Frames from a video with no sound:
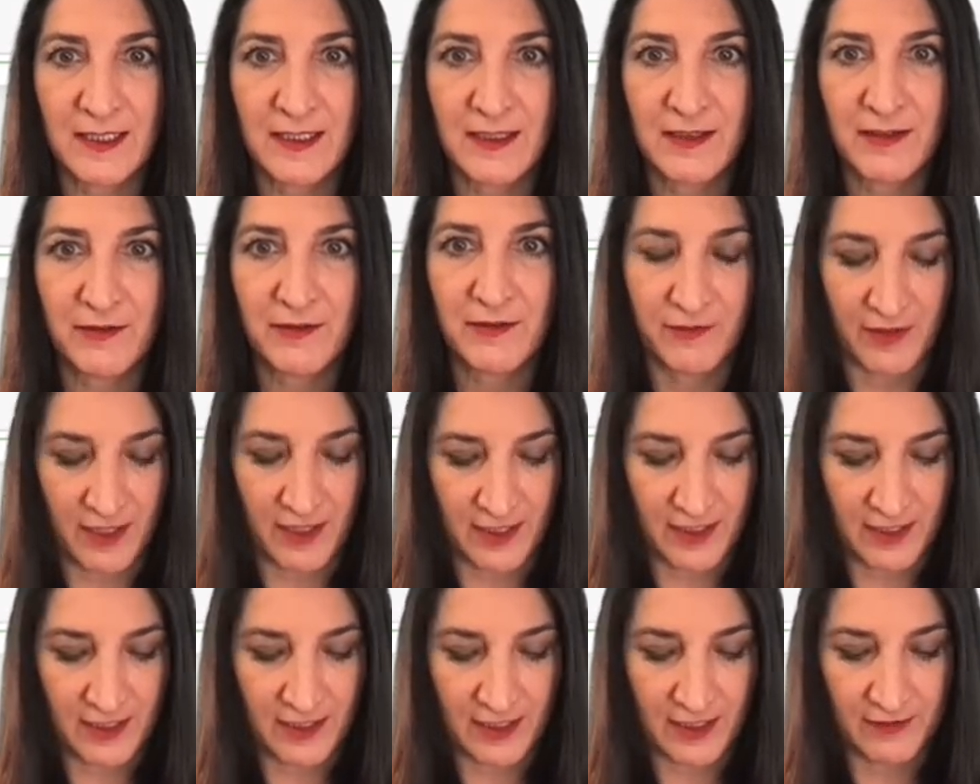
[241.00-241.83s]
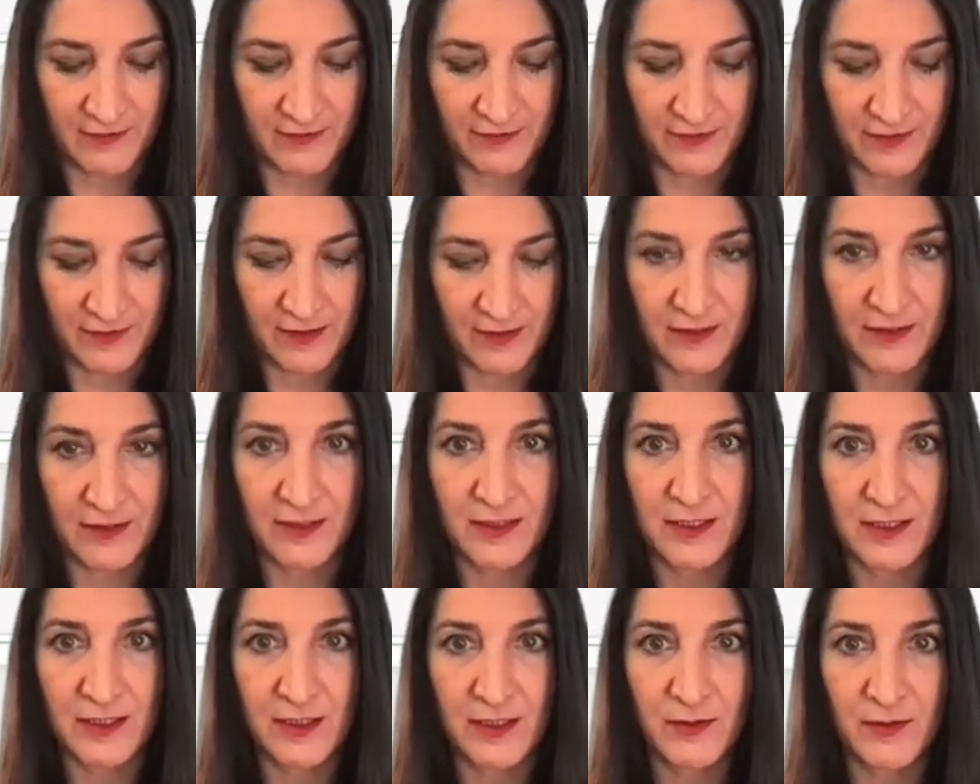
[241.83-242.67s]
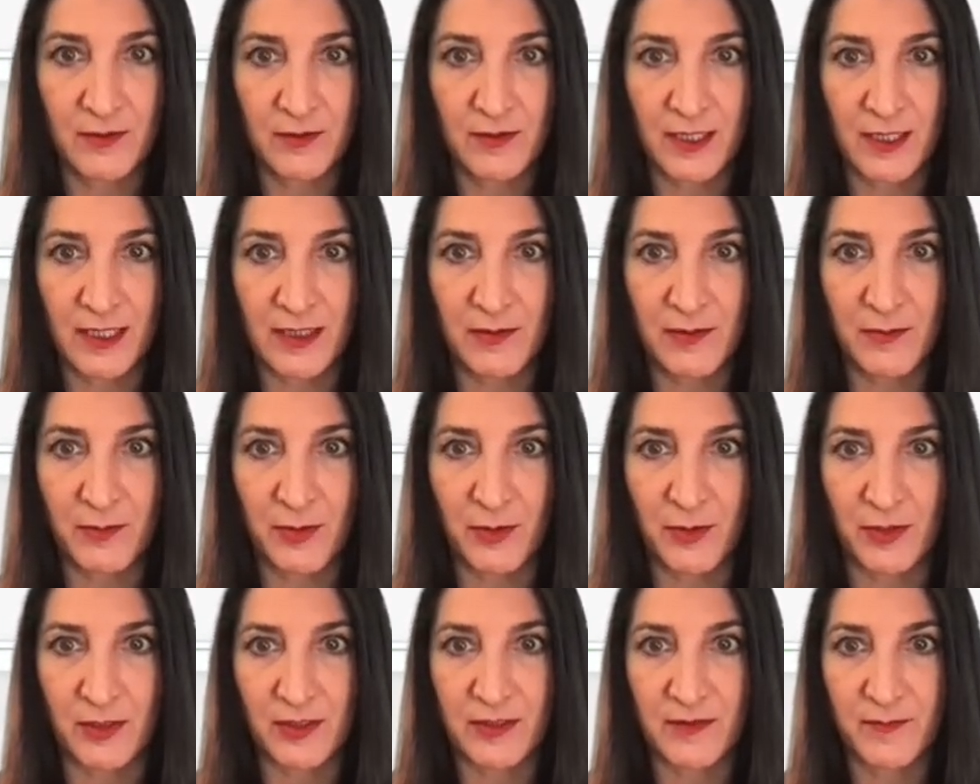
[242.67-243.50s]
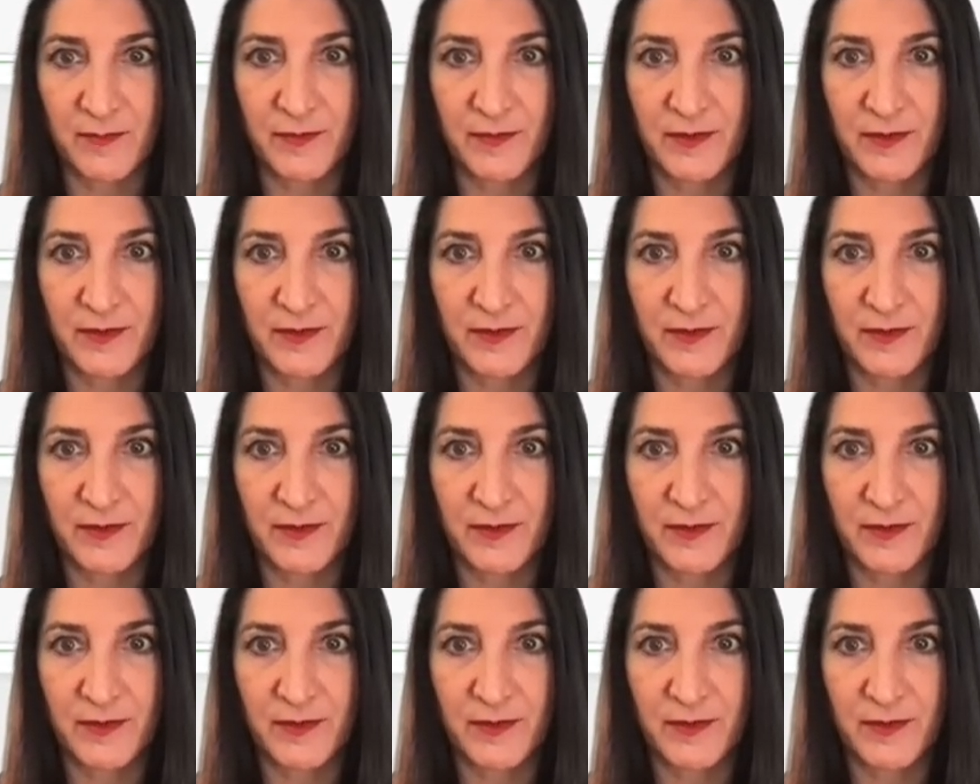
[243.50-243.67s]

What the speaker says: 5 to the input.